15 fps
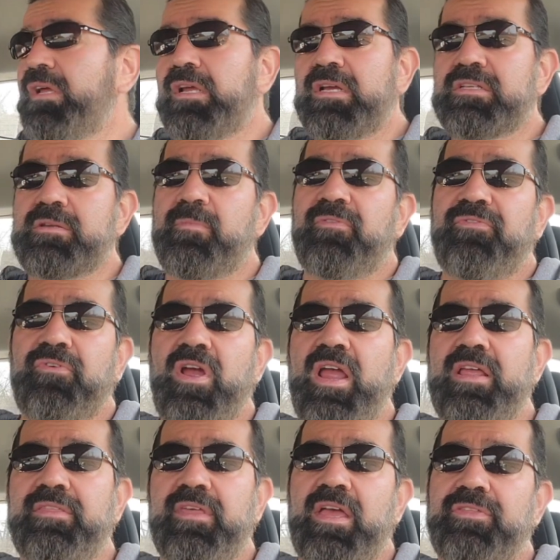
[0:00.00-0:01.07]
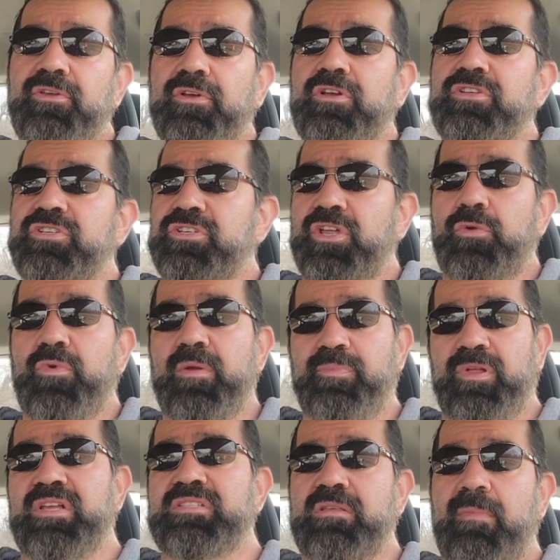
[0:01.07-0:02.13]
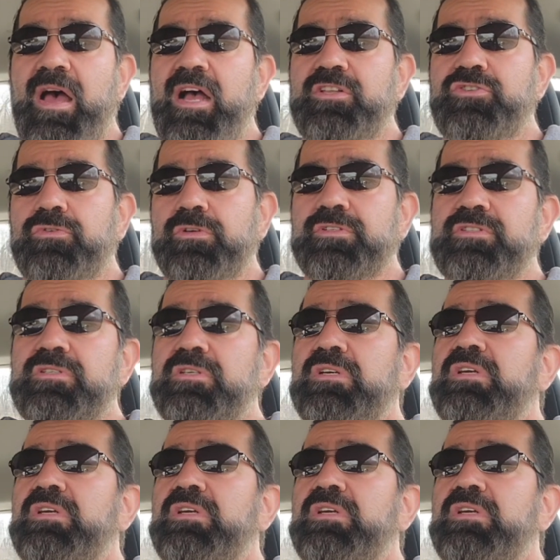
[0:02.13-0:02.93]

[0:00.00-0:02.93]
because I'm afraid that they're just going to replace the modules